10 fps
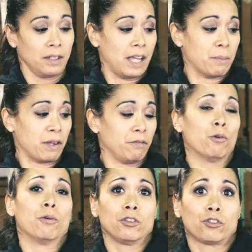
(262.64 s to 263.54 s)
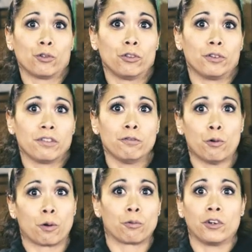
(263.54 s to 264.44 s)
and my shoulder is
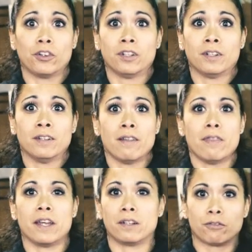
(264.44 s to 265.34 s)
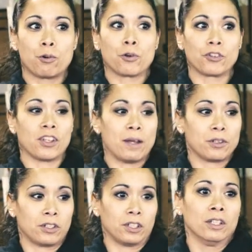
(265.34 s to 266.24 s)
forward, then of course I'm
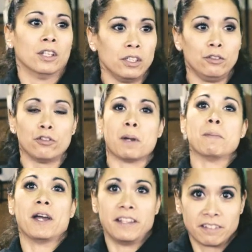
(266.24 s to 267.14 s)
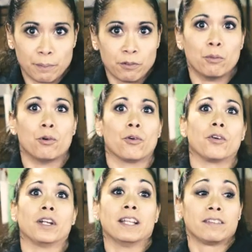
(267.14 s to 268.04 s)
gonna use my biceps
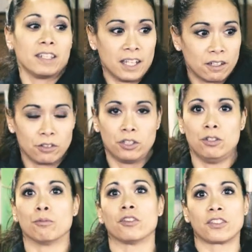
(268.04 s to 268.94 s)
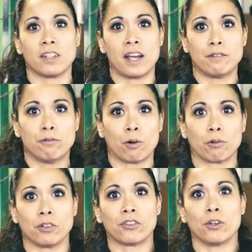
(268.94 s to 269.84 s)
more and let the head of the humerus glide
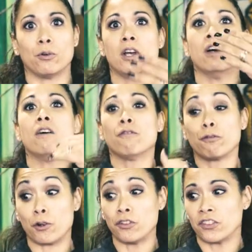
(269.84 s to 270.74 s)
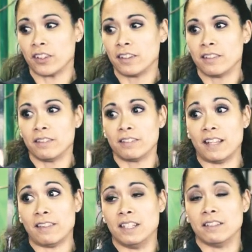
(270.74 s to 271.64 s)
forward. So first,
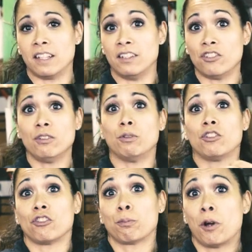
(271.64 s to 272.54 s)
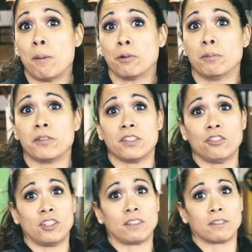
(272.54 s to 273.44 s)
set the intention, which is proper
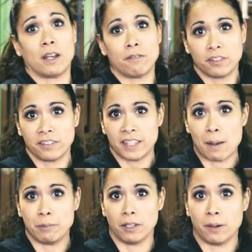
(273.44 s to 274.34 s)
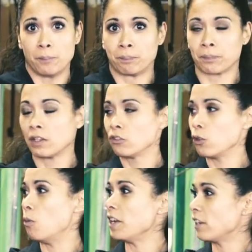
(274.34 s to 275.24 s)
positioning of the scapula.
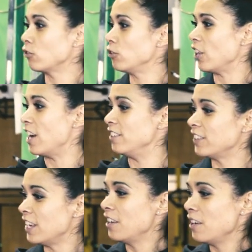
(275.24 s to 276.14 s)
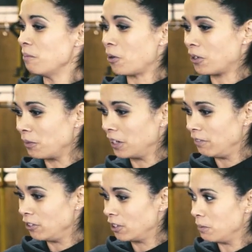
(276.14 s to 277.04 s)
So one exercise, Mark, I'm gonna
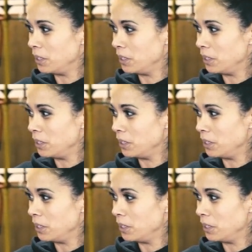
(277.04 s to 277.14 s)
have you come